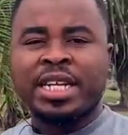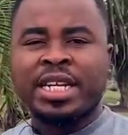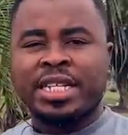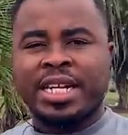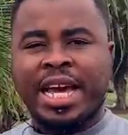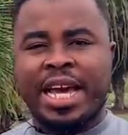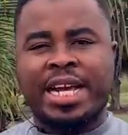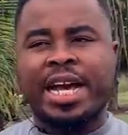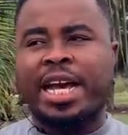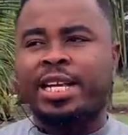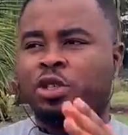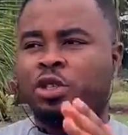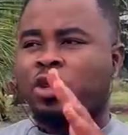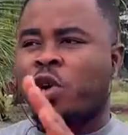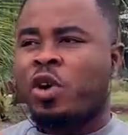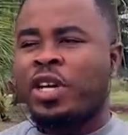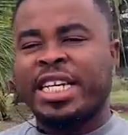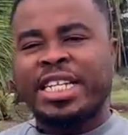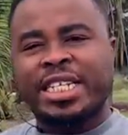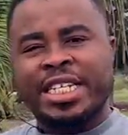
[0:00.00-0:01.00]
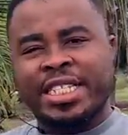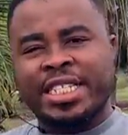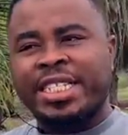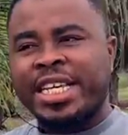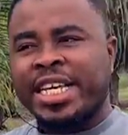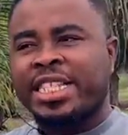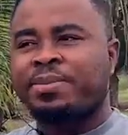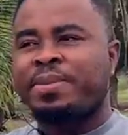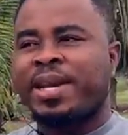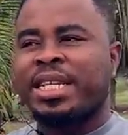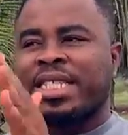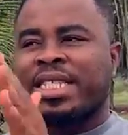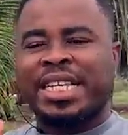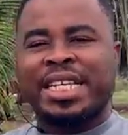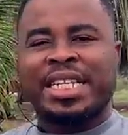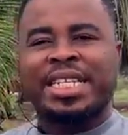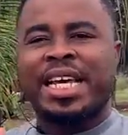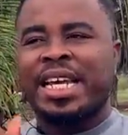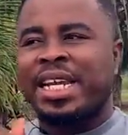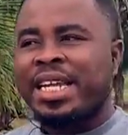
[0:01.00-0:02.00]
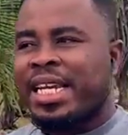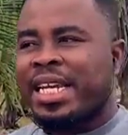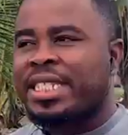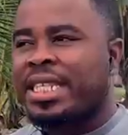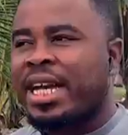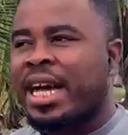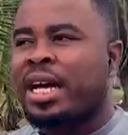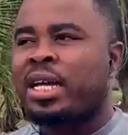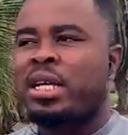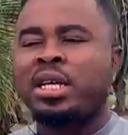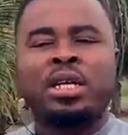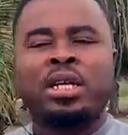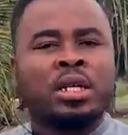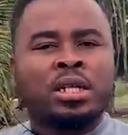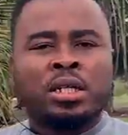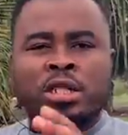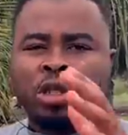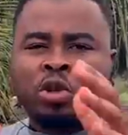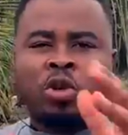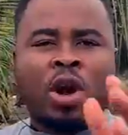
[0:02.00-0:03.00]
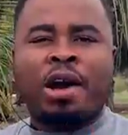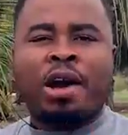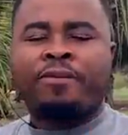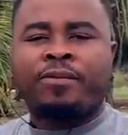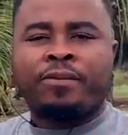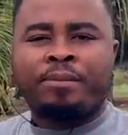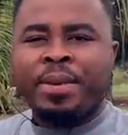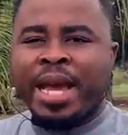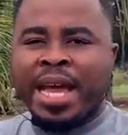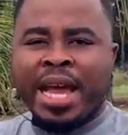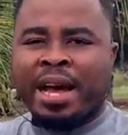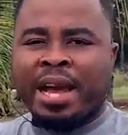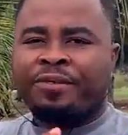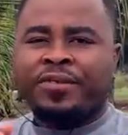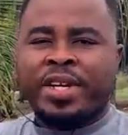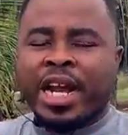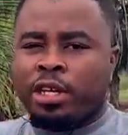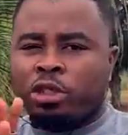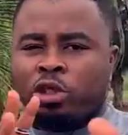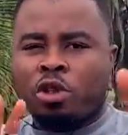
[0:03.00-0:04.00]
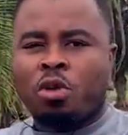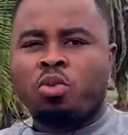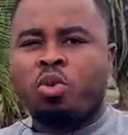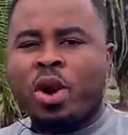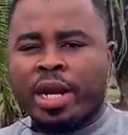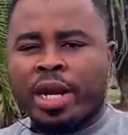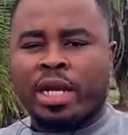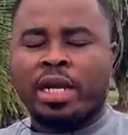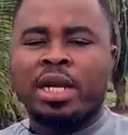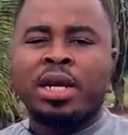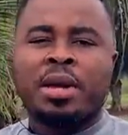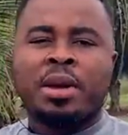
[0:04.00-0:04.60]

like I saw in the statement in the letter, you may have done your work.